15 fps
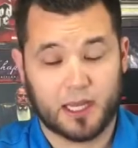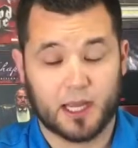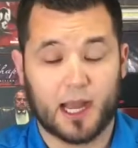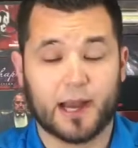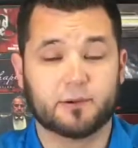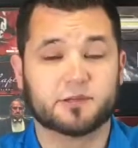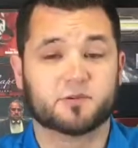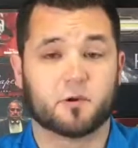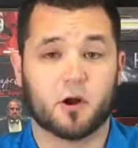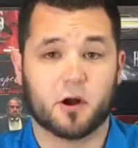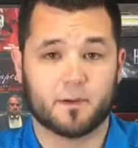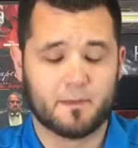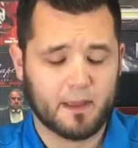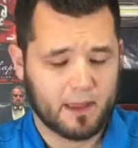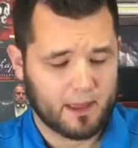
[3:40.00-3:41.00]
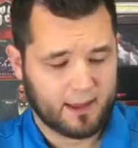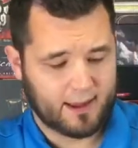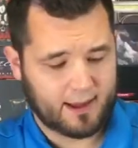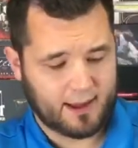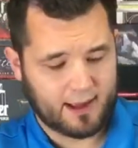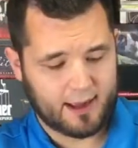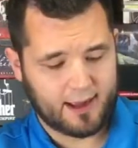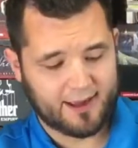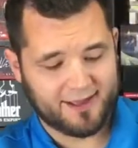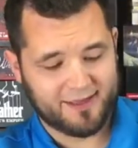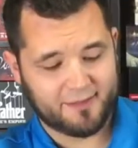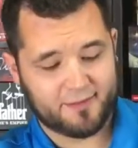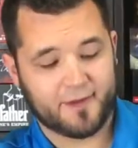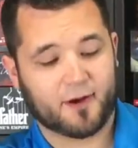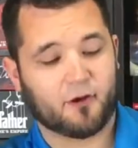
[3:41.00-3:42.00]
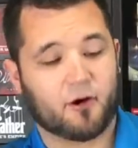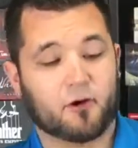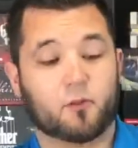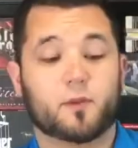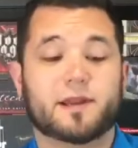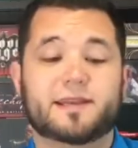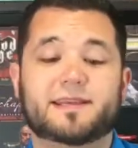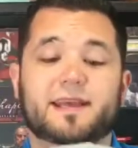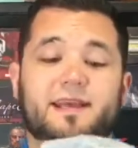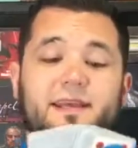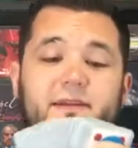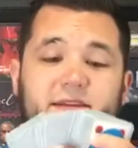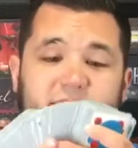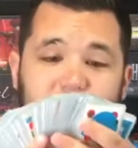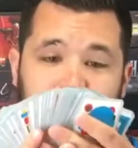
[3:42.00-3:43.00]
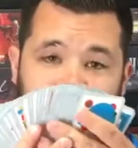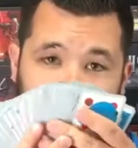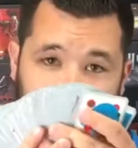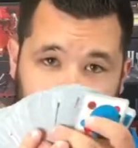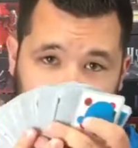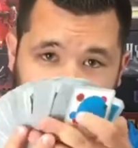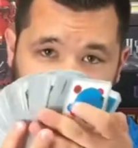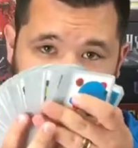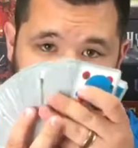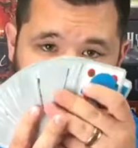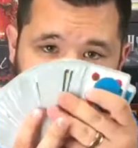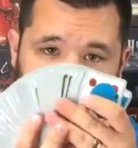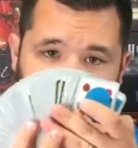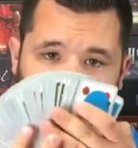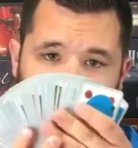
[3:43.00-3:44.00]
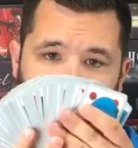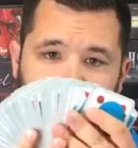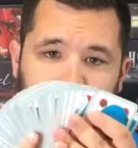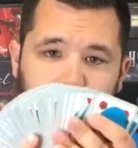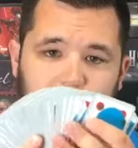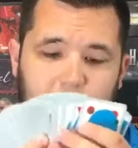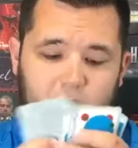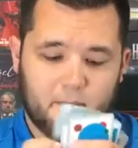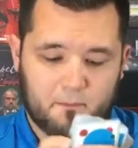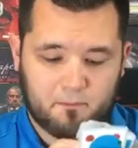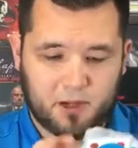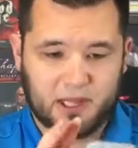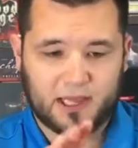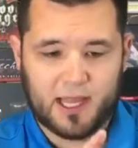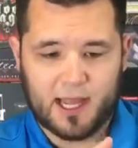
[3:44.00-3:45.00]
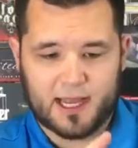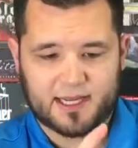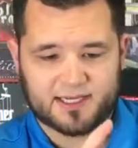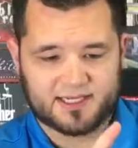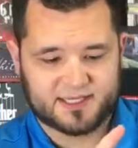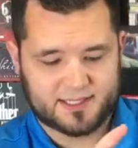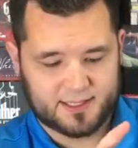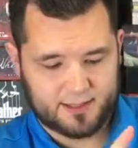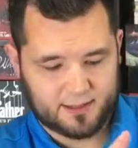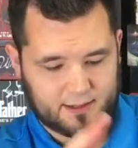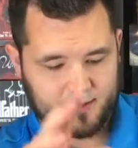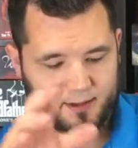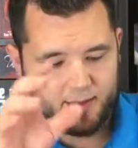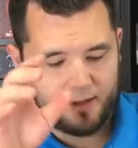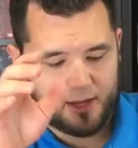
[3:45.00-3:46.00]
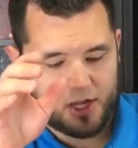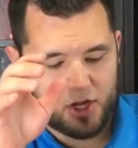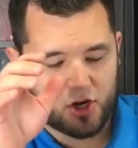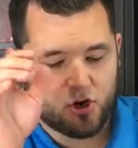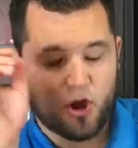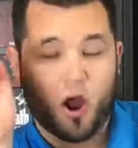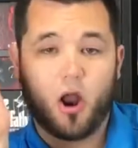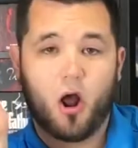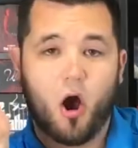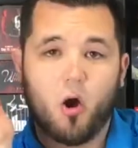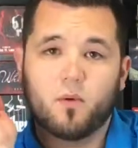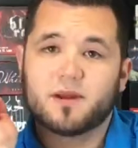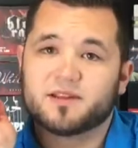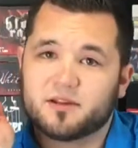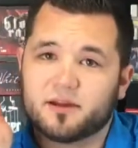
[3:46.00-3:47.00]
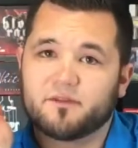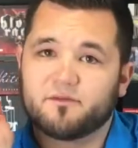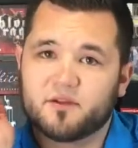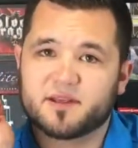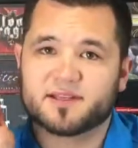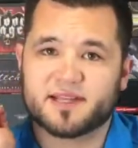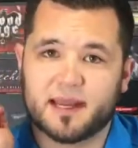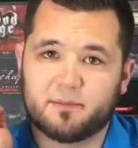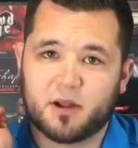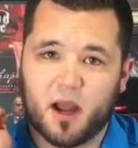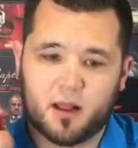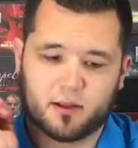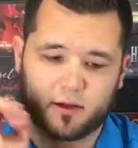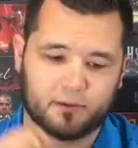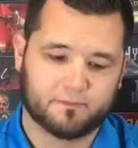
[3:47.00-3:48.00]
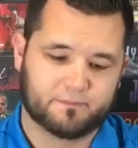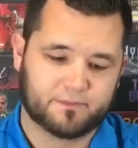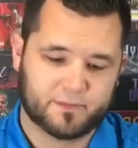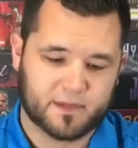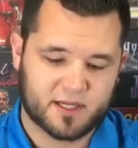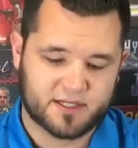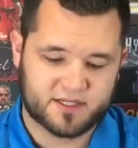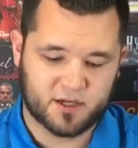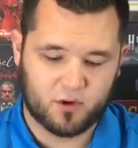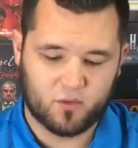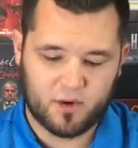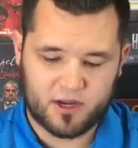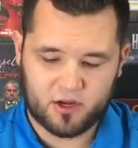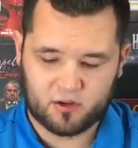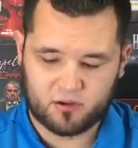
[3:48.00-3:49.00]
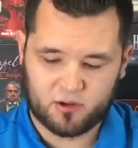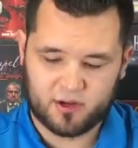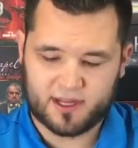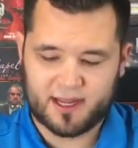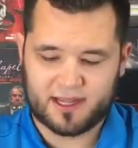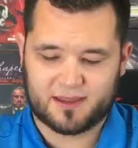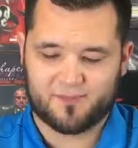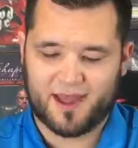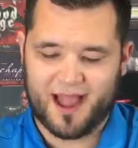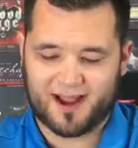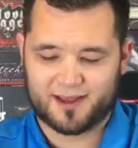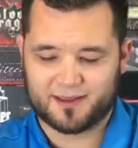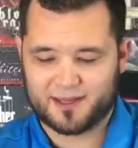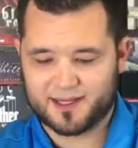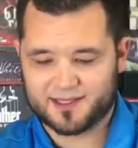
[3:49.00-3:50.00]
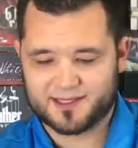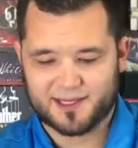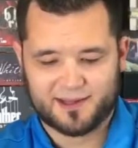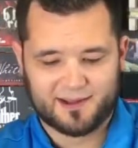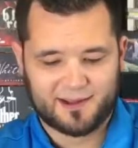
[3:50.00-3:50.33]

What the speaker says: I was wrong. There are a ridiculous amount of cards in this game. Plus, you're not always looking for the same color. So when you're looking at the back of these,